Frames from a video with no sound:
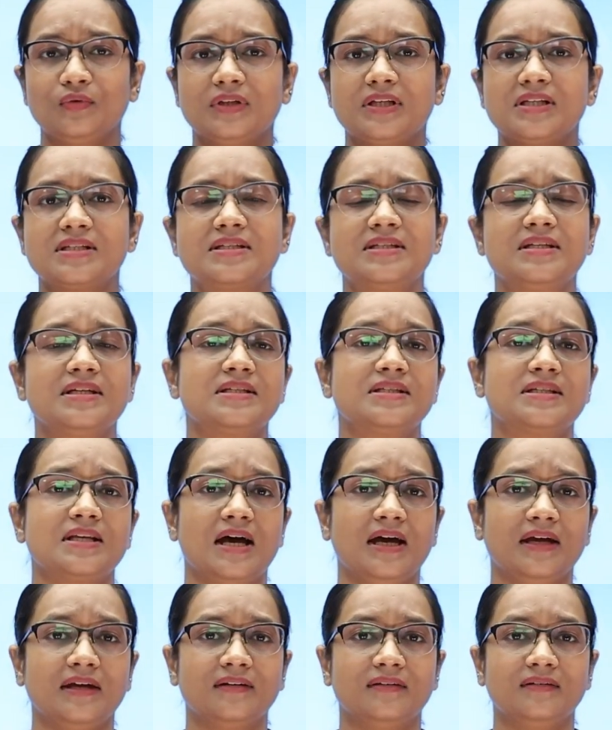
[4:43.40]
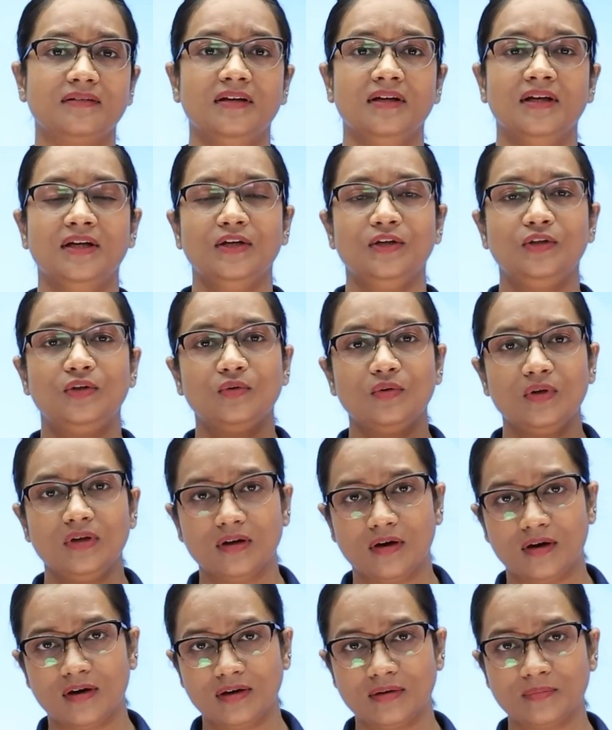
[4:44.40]
this desire to
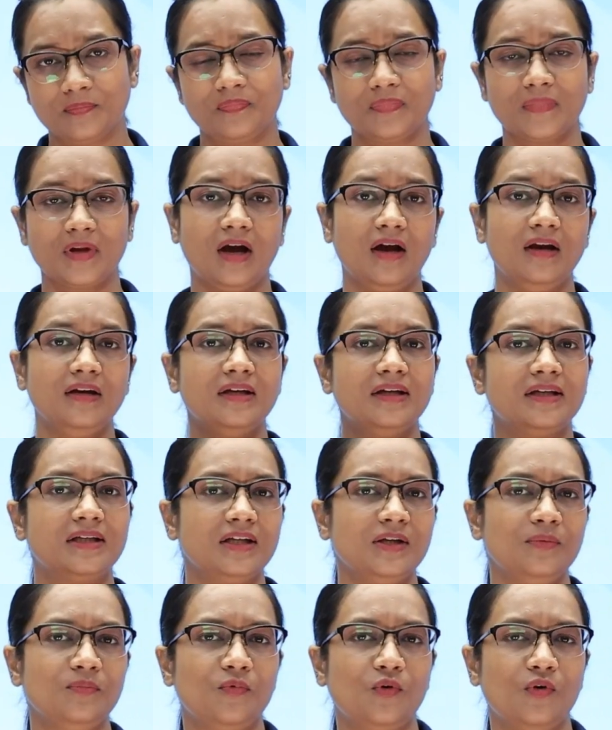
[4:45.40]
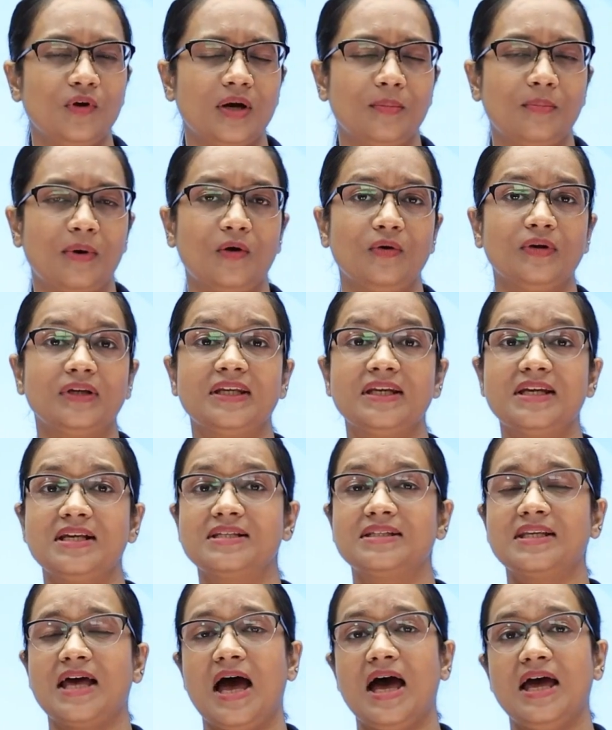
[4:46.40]
learn a little more about
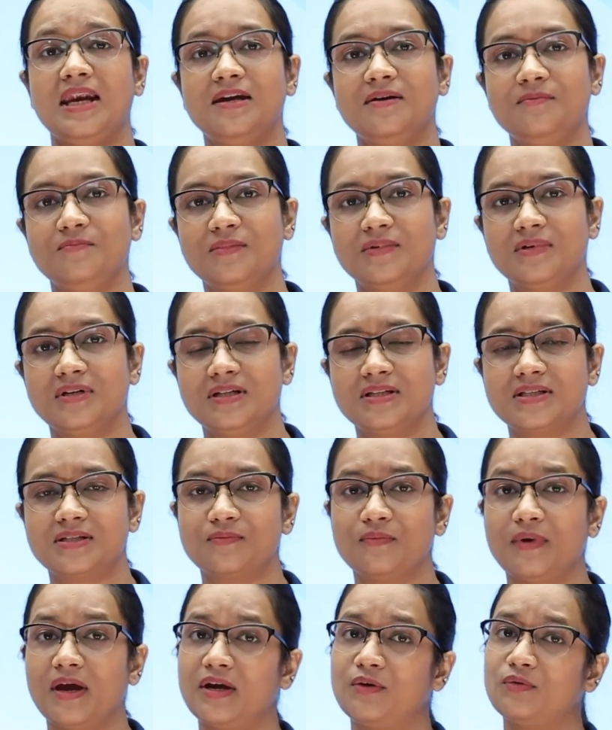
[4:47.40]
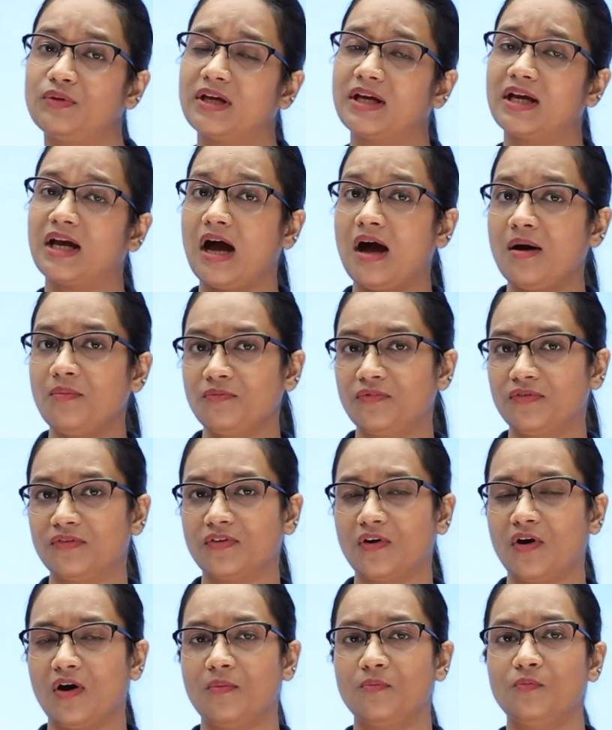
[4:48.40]
these animals. Where do they come
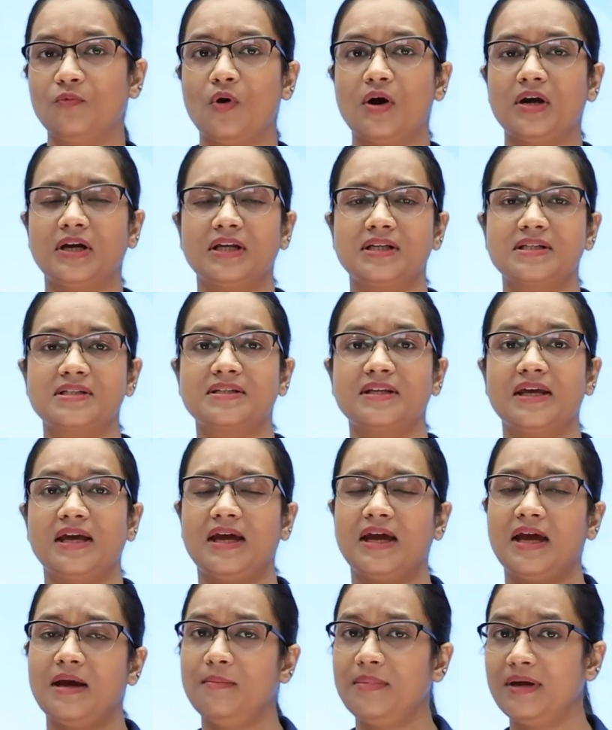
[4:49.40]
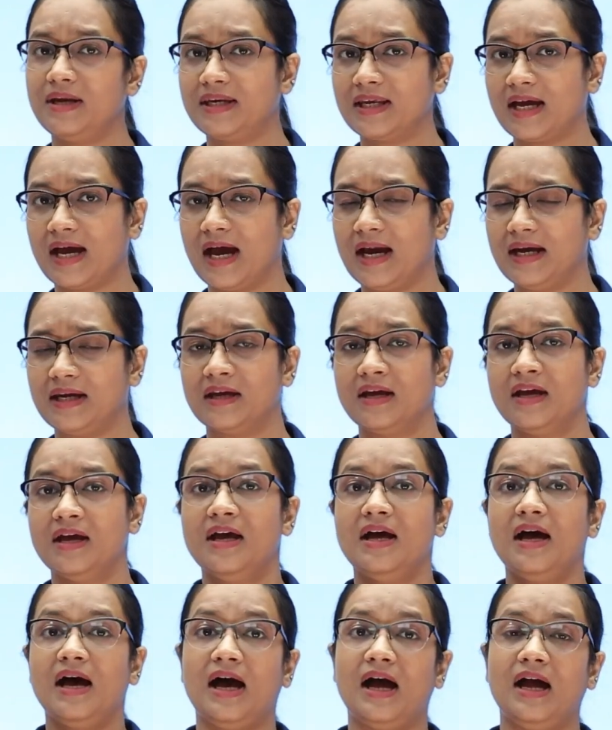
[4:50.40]
from, what is their habitat,
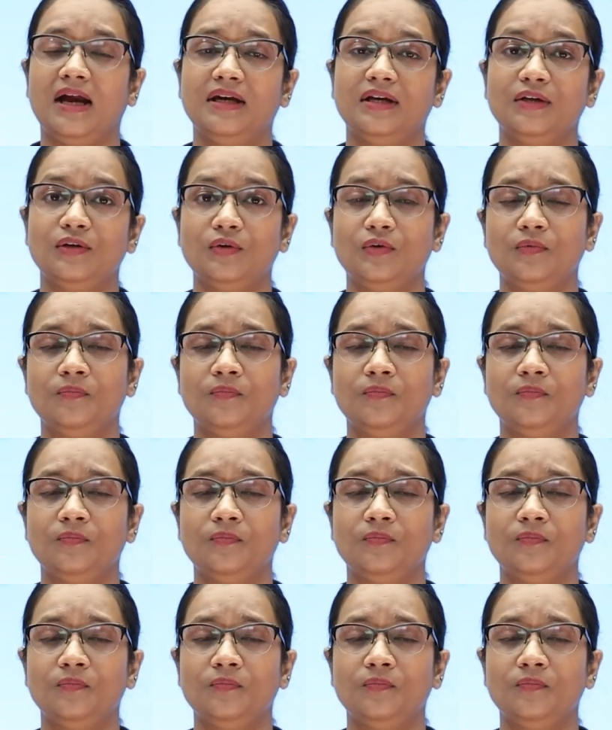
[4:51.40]
and